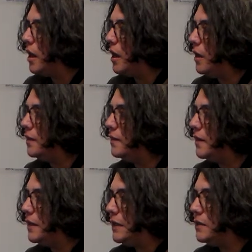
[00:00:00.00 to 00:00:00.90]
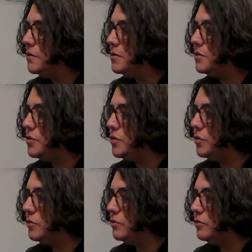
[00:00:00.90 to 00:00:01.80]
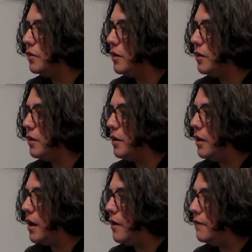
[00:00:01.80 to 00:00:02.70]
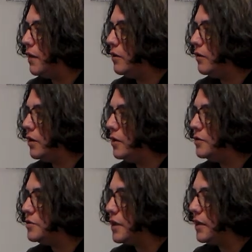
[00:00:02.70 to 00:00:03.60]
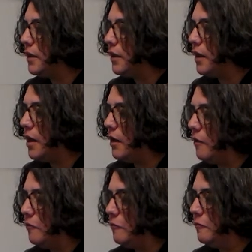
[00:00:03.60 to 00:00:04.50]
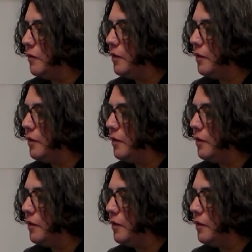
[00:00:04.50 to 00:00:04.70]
And then they need to have a good understanding of